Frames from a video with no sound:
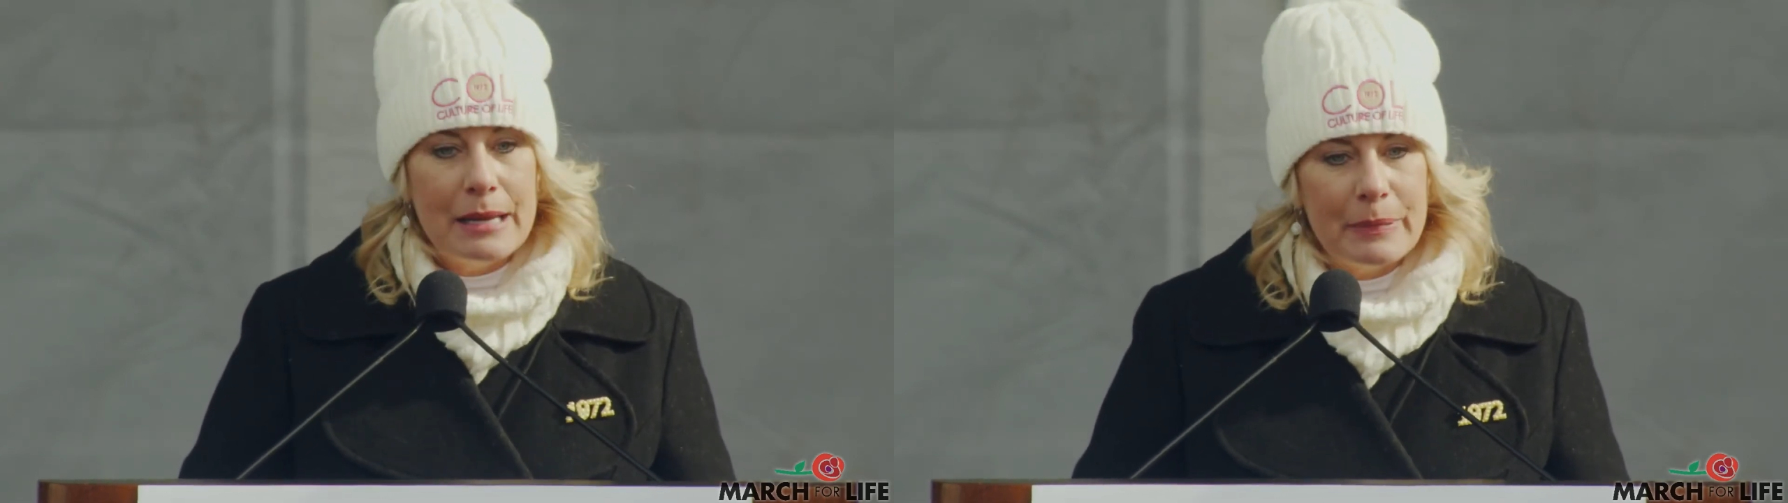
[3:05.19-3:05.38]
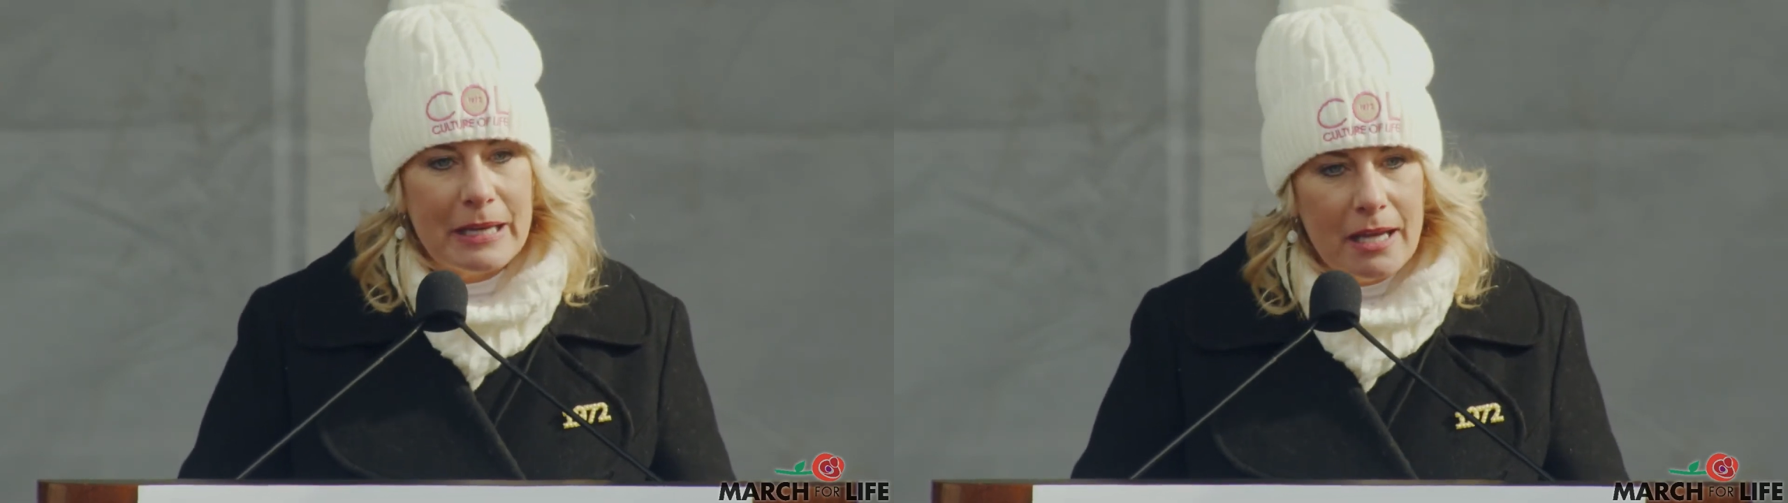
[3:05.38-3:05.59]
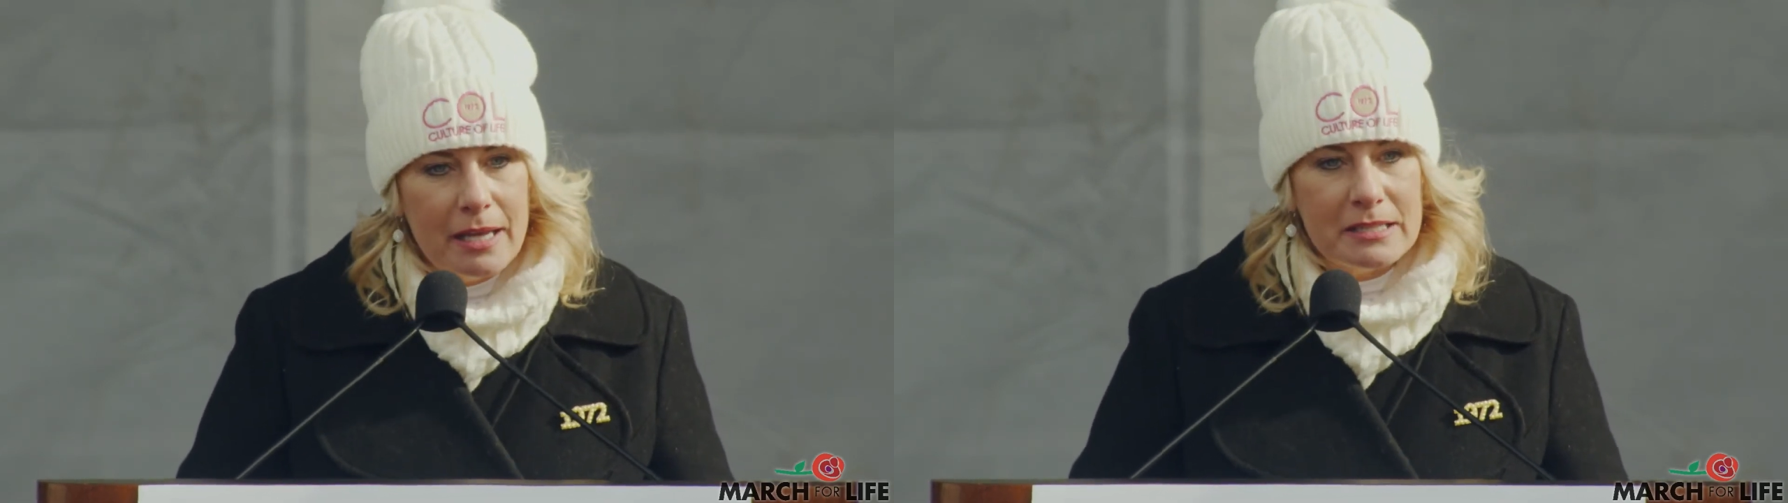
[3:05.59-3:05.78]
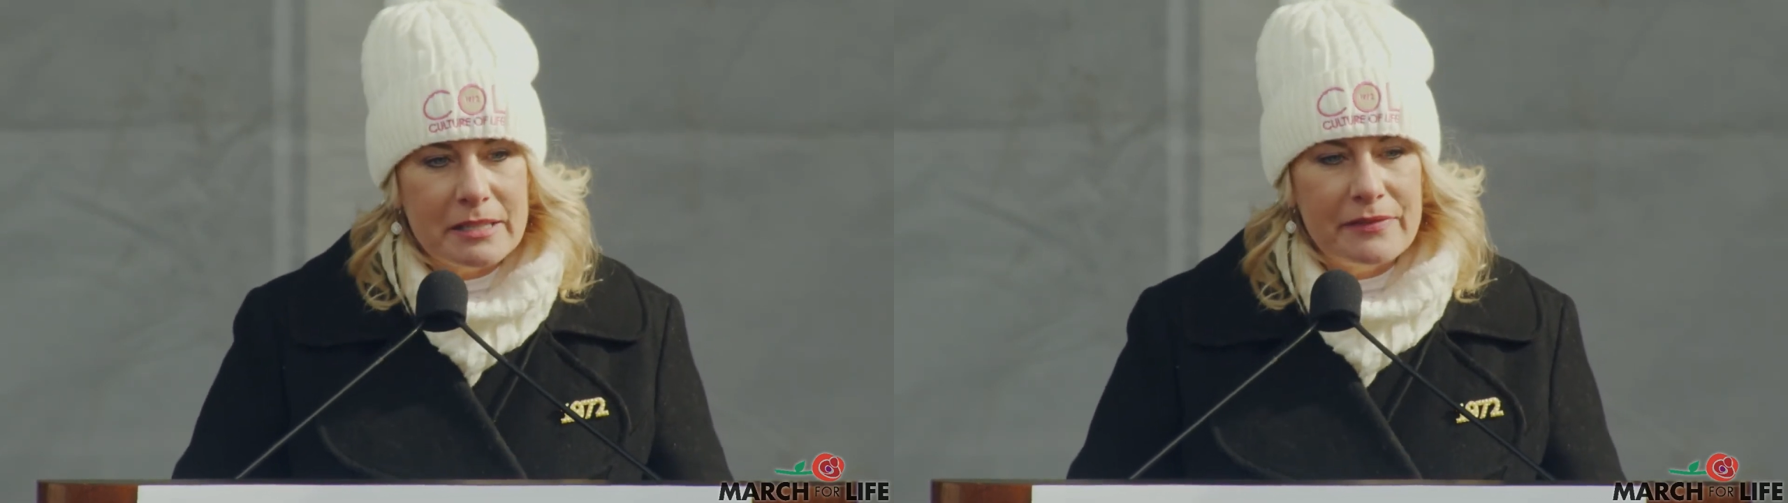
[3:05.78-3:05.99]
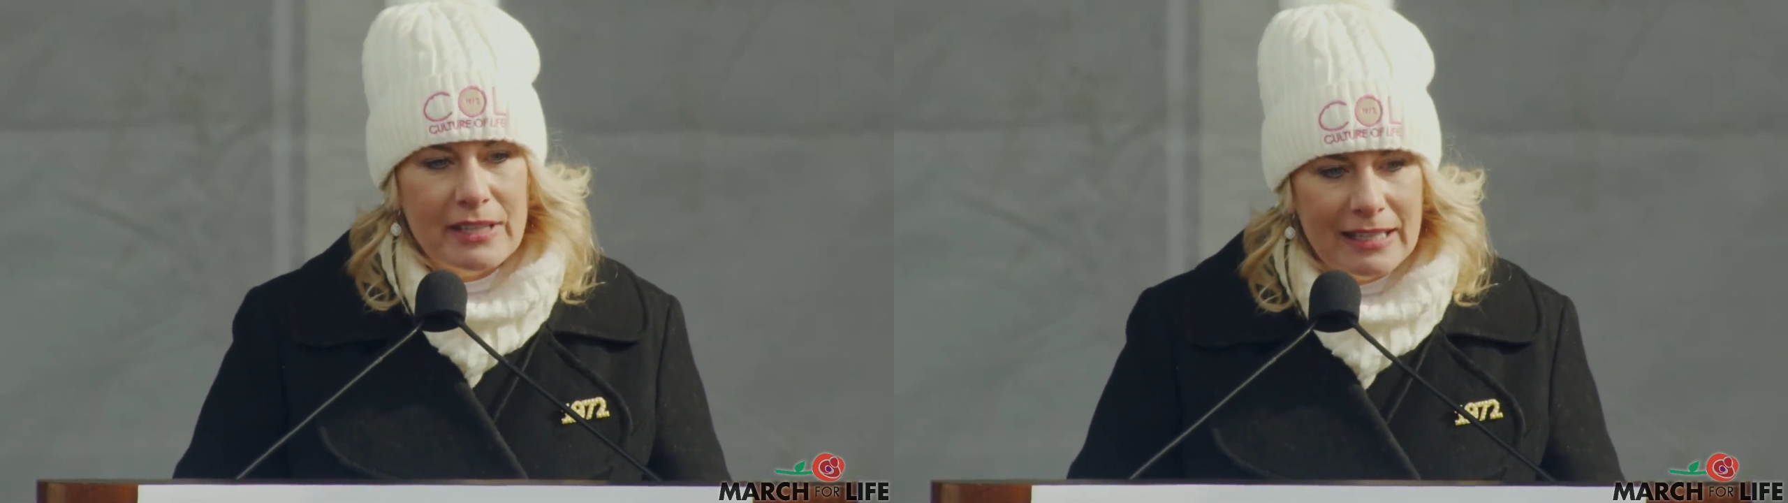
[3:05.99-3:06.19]
because
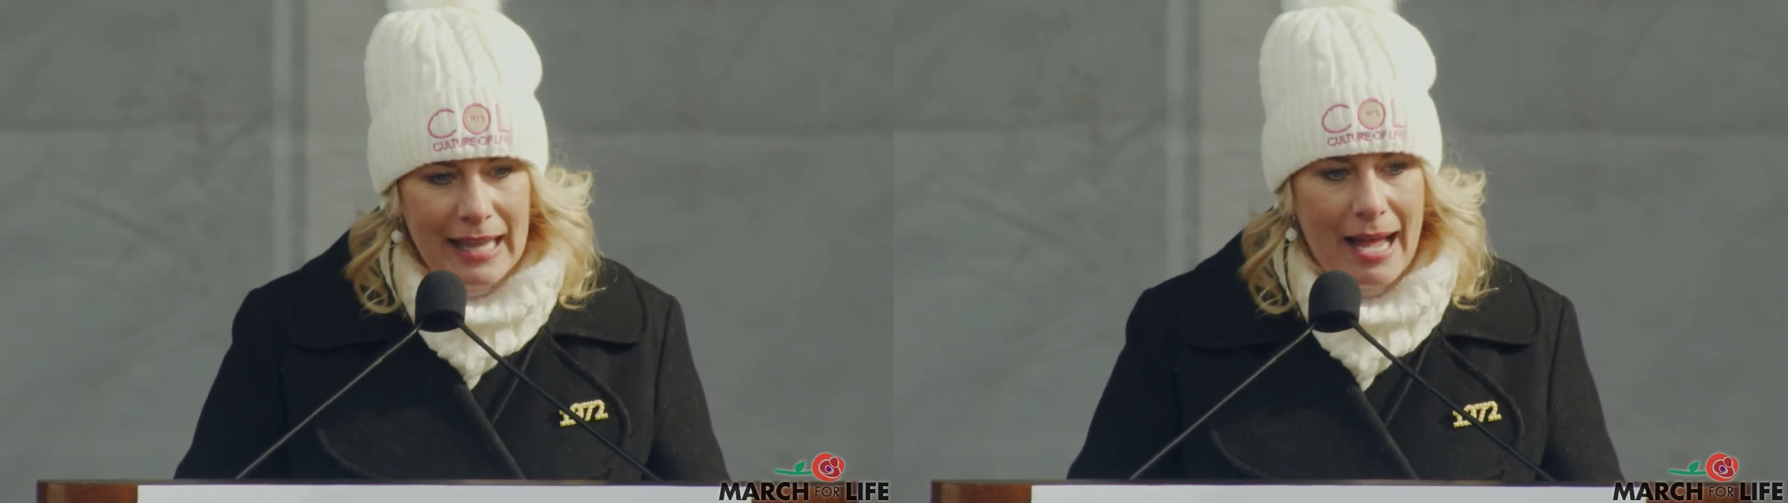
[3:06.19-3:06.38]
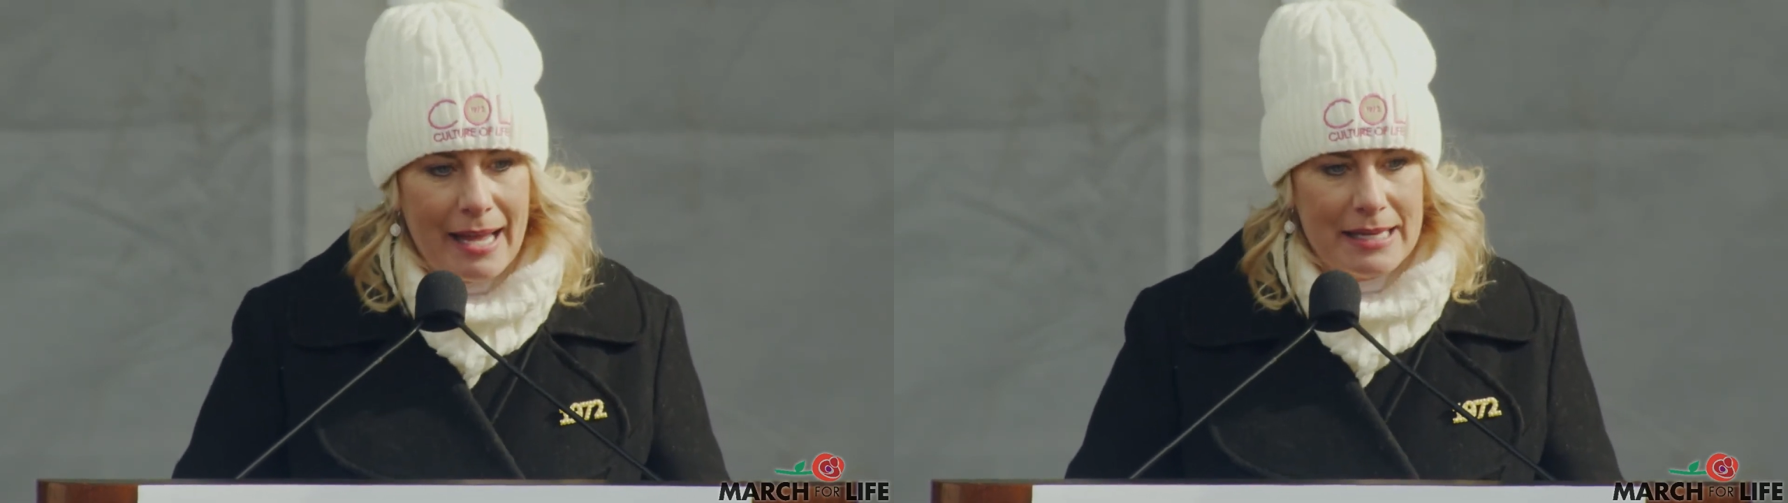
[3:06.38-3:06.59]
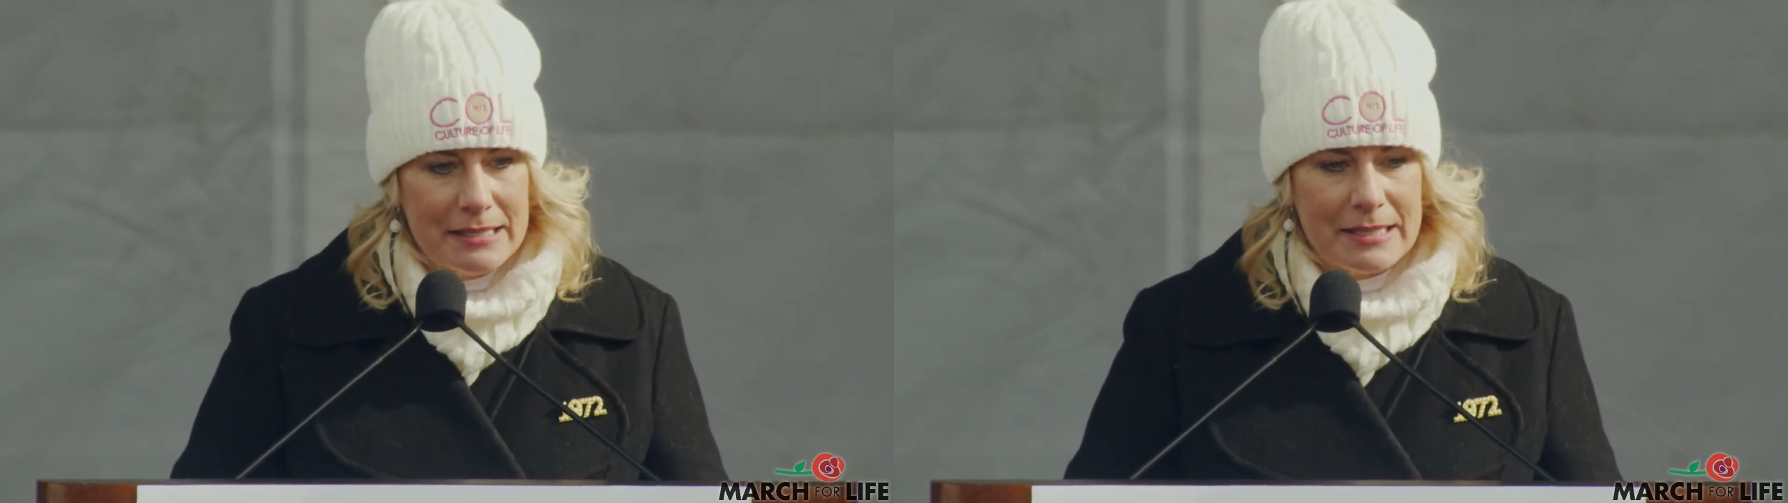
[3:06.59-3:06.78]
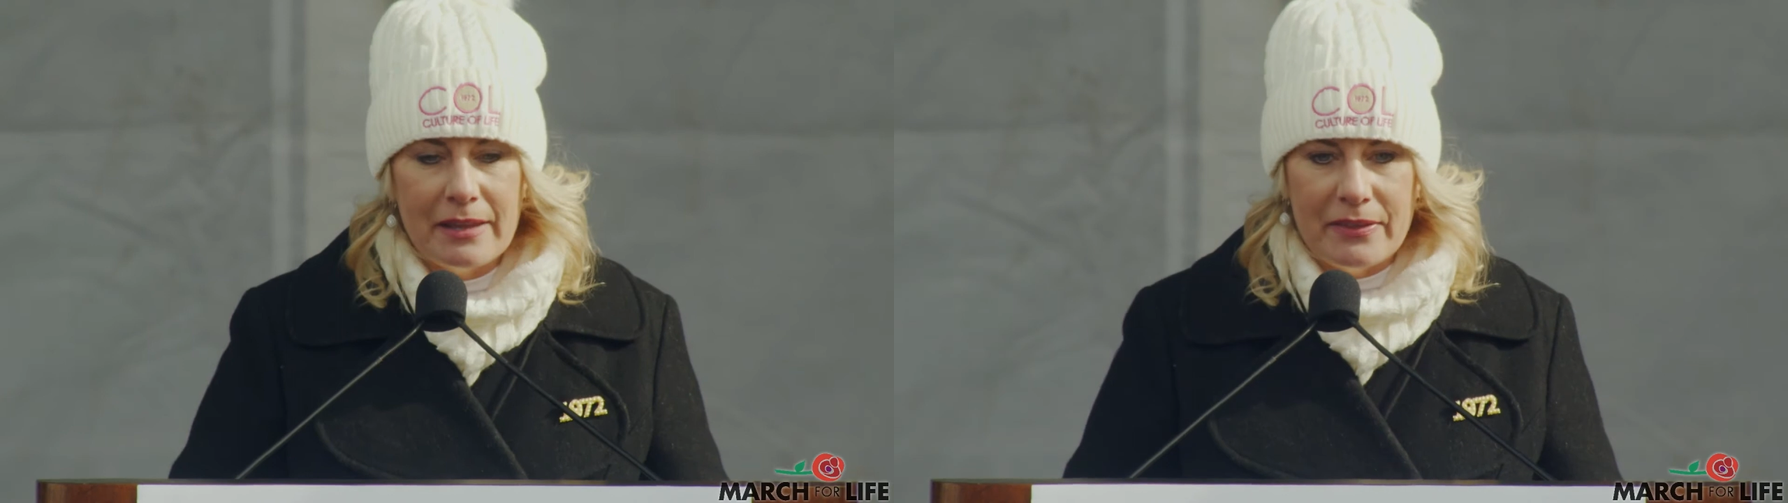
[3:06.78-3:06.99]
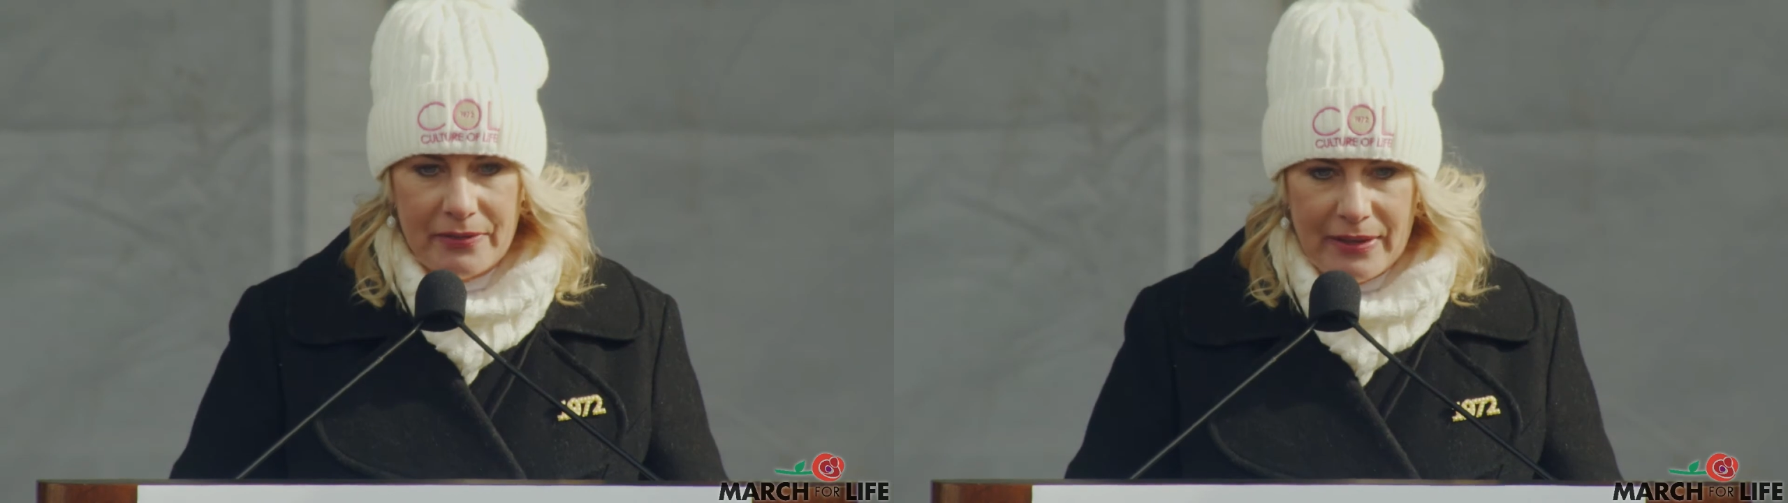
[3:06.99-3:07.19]
of the lies that they